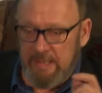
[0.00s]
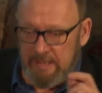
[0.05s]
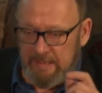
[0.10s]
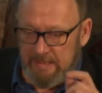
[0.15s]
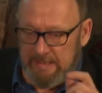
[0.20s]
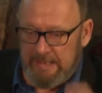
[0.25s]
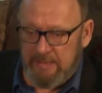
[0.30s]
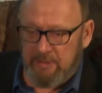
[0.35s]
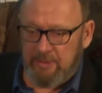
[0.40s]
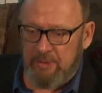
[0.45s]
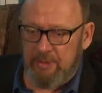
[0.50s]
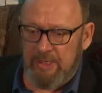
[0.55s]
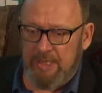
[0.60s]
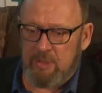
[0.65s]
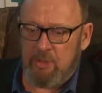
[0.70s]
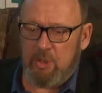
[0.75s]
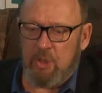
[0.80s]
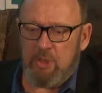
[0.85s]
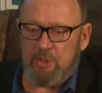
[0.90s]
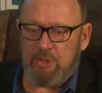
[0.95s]
Get the
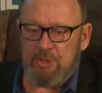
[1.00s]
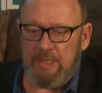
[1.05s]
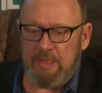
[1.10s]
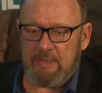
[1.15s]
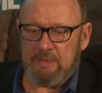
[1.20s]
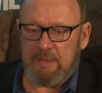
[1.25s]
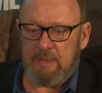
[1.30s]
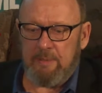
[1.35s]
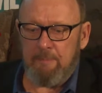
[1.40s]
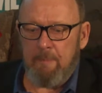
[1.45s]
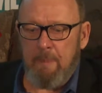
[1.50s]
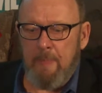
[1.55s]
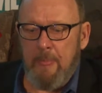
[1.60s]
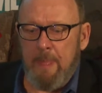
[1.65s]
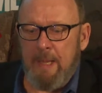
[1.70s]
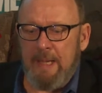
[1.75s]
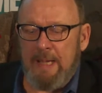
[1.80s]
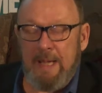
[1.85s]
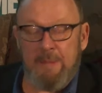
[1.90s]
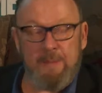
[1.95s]
right contractor
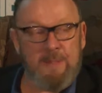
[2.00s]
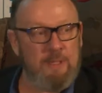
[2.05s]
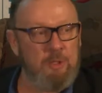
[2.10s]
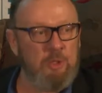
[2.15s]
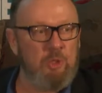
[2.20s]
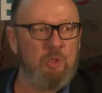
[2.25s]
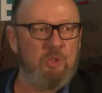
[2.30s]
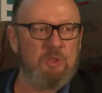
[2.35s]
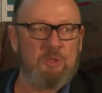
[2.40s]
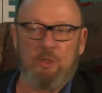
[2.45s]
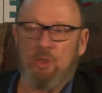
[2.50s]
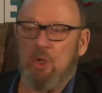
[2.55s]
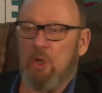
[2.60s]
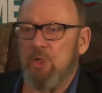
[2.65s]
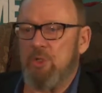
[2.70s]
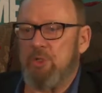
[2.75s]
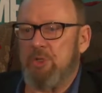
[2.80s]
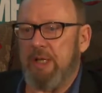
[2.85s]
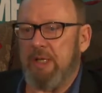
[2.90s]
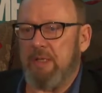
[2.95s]
and then use a
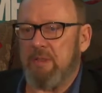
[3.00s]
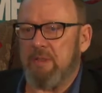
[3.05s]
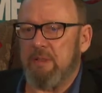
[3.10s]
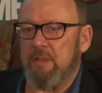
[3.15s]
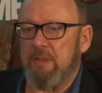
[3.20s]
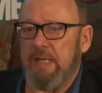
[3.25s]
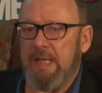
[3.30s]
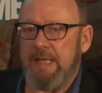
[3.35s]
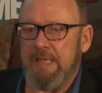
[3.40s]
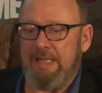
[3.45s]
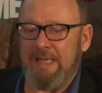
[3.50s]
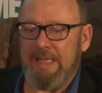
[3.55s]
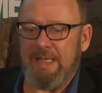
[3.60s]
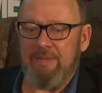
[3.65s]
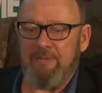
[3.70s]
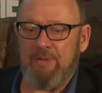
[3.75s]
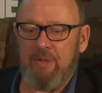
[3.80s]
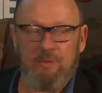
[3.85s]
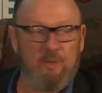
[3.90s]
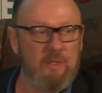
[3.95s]
contract and get
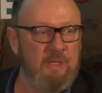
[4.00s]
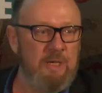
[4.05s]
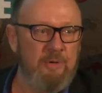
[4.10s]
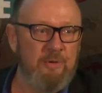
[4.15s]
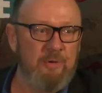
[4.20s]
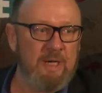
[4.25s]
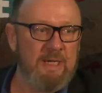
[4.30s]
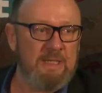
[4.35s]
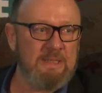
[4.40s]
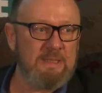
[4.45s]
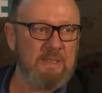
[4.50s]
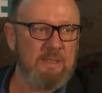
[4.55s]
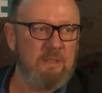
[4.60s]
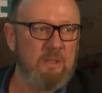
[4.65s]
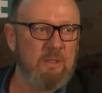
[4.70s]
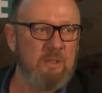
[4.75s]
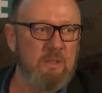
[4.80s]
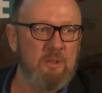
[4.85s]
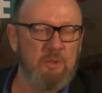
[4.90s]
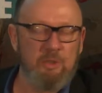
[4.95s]
everything in writing.
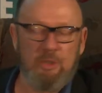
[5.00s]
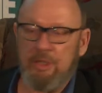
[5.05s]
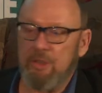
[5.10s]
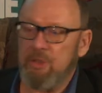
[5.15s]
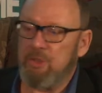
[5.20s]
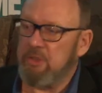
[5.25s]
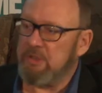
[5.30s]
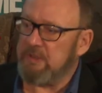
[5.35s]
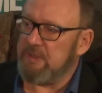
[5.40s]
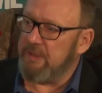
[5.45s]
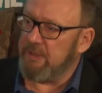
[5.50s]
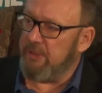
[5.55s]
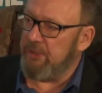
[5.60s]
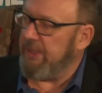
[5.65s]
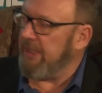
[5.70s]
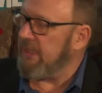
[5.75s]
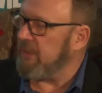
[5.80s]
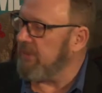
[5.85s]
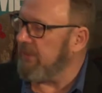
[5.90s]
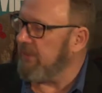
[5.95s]
Don't just
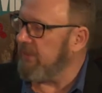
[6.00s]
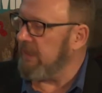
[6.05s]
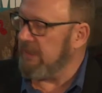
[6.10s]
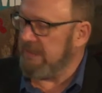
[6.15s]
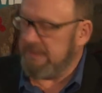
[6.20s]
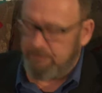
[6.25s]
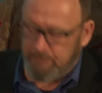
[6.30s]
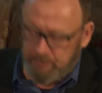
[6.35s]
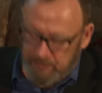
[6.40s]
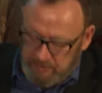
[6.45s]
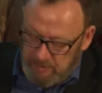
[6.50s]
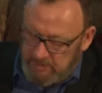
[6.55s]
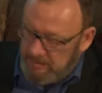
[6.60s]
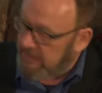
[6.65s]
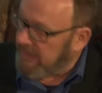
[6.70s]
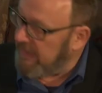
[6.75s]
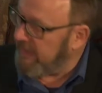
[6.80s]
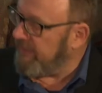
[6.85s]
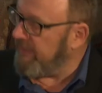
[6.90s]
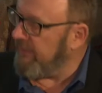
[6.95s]
agree to things, put
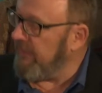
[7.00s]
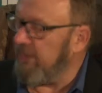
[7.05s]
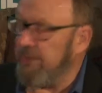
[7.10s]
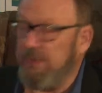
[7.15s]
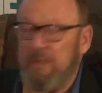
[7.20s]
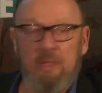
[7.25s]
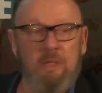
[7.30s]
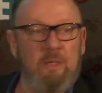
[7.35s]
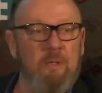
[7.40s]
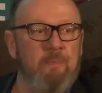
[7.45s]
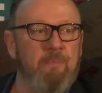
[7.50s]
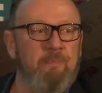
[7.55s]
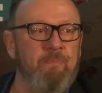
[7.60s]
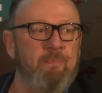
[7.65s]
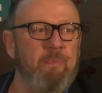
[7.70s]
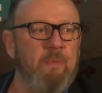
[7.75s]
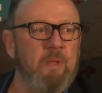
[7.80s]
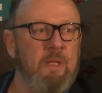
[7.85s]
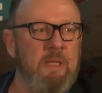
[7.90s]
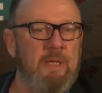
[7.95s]
everything
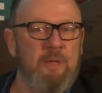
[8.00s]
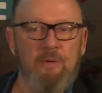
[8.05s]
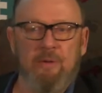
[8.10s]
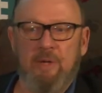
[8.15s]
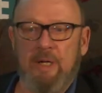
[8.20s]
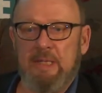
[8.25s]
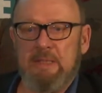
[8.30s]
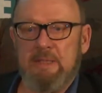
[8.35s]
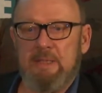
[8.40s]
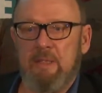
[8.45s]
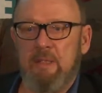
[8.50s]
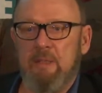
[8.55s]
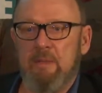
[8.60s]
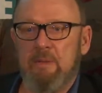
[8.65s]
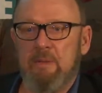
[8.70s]
in writing.